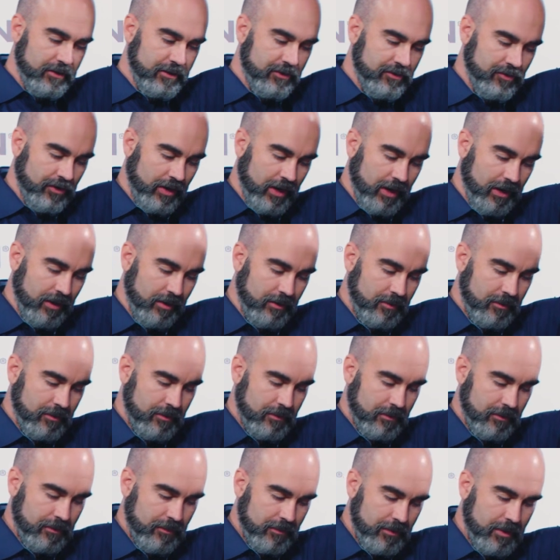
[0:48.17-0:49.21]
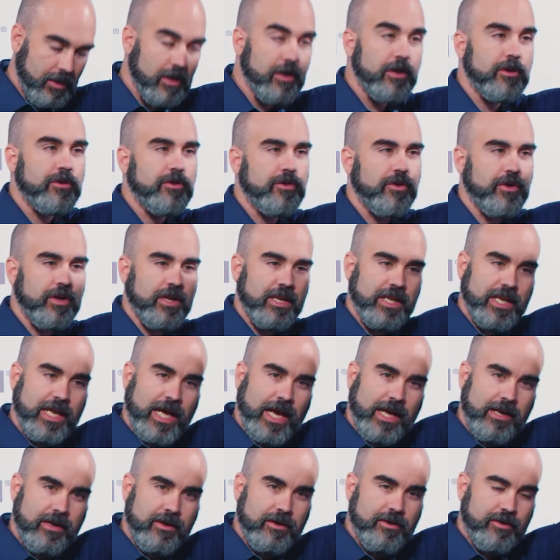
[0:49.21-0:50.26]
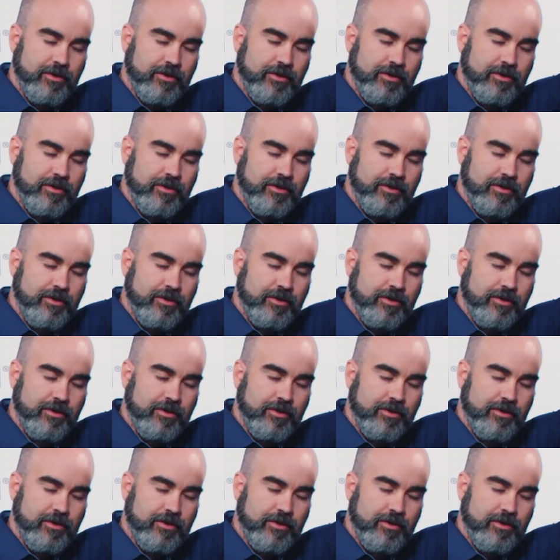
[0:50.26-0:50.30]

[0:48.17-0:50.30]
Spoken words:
the drain, turn it 90